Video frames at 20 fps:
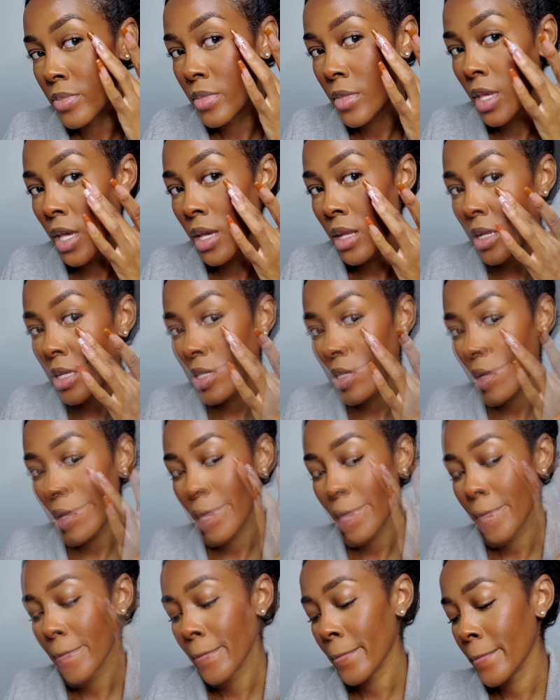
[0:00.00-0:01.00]
and it's
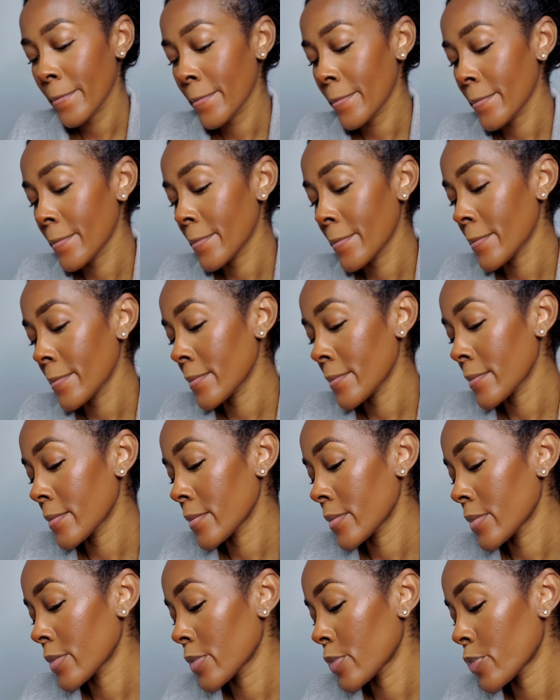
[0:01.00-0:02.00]
gonna give you like that
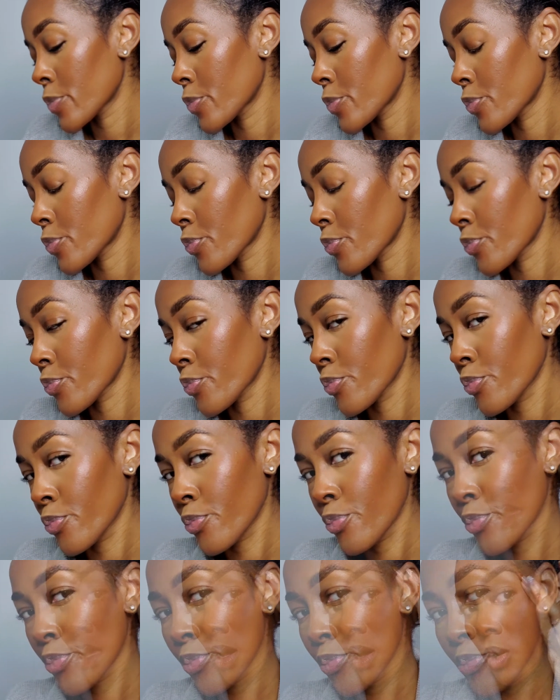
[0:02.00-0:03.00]
glass skin-like
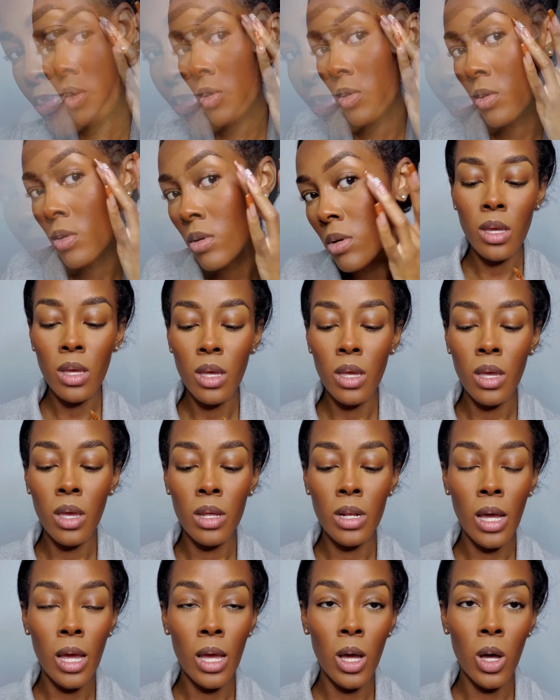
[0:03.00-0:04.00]
glow.
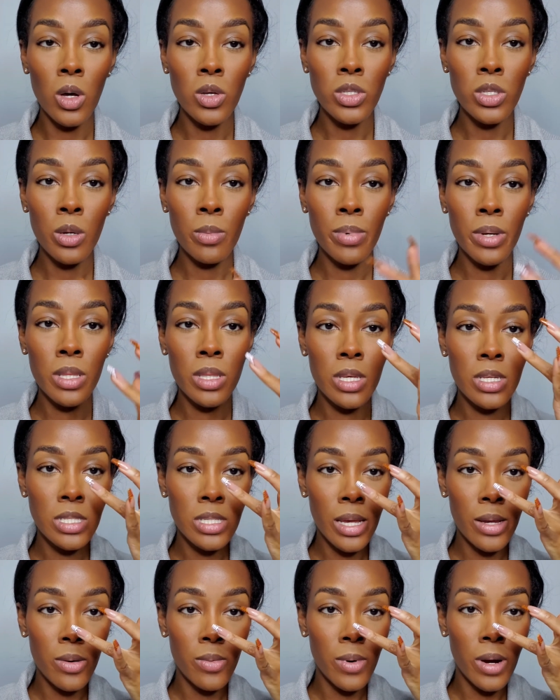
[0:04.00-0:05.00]
And I also put this
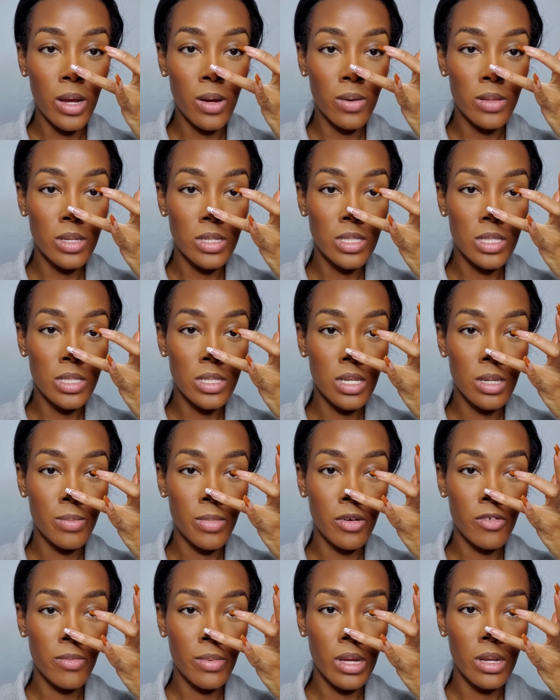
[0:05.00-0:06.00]
like right on the tip
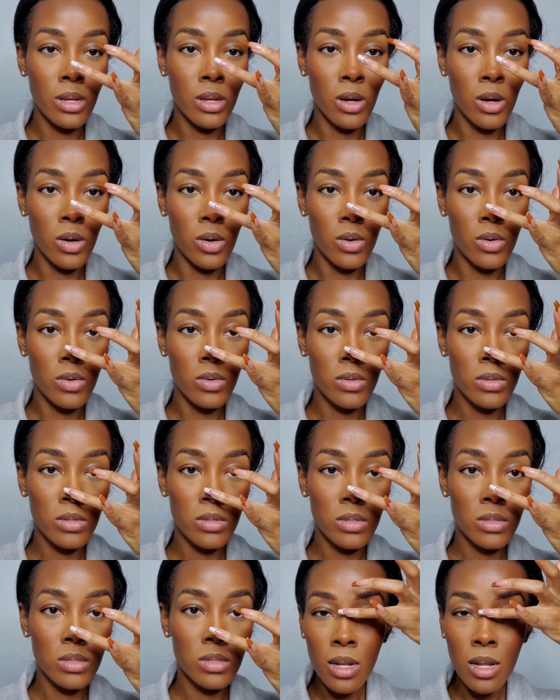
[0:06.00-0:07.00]
of my
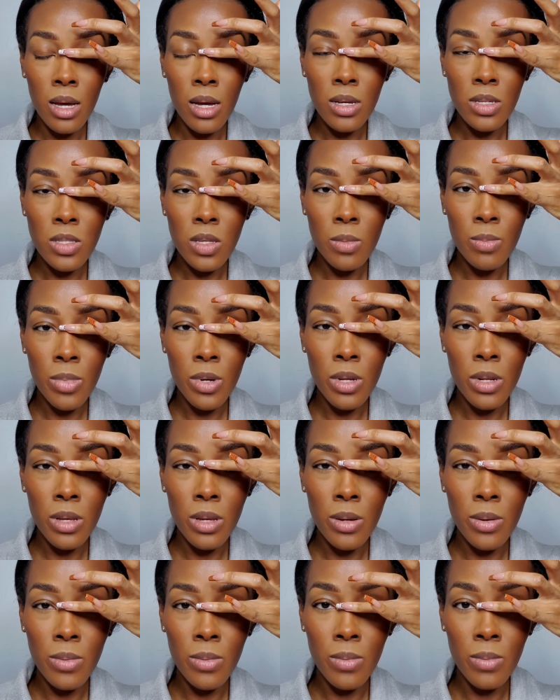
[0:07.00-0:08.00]
nose. I also put
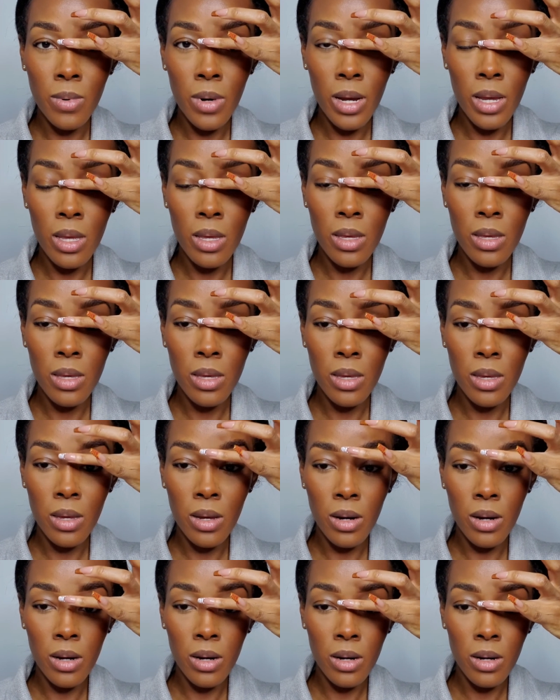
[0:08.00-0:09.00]
it right
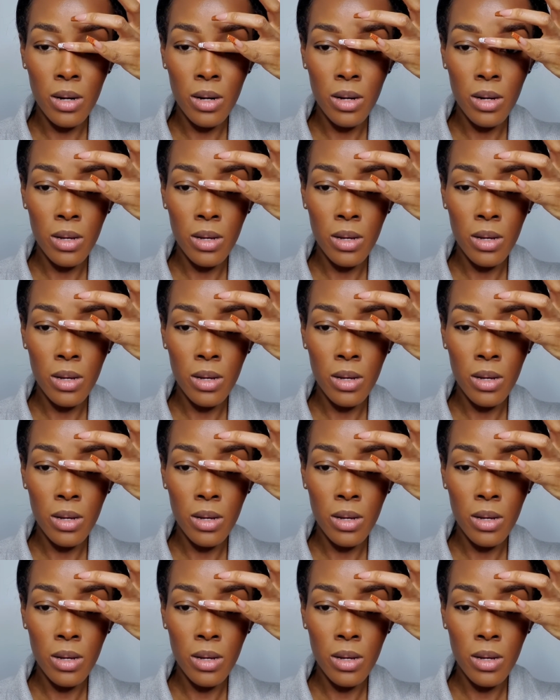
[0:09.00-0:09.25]
here.